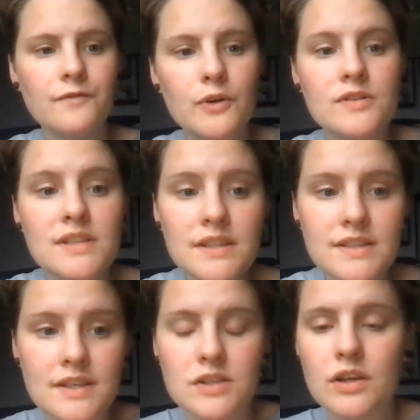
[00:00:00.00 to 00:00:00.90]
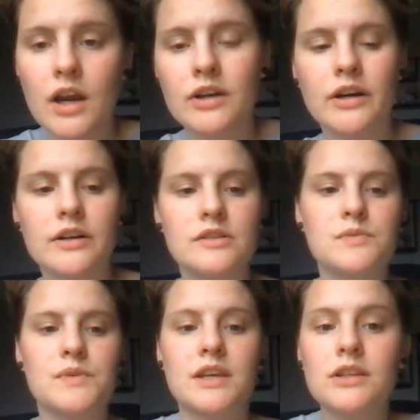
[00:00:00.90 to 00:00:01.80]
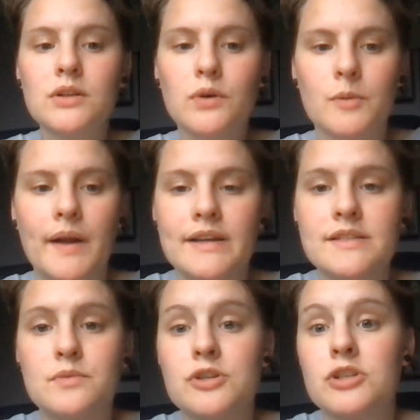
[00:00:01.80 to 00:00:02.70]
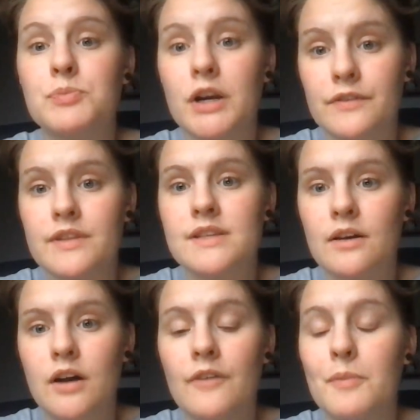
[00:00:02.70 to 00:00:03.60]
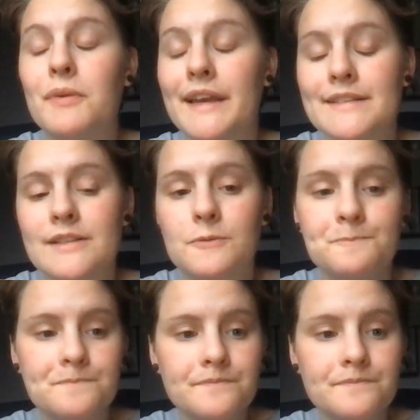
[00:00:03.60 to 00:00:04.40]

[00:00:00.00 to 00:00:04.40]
Photosynthesis occurs within the chloroplast, which is a part of a plant cell.